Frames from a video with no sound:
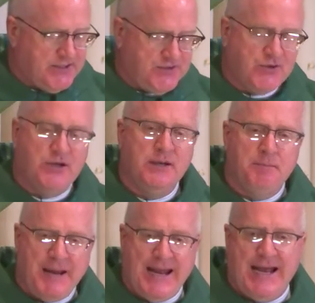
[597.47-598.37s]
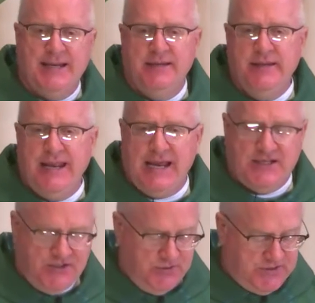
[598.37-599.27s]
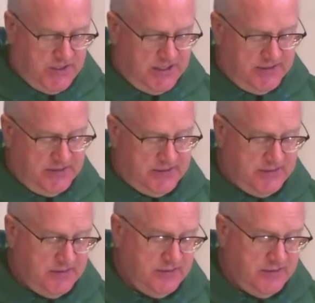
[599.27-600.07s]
a certain man had 2 sons,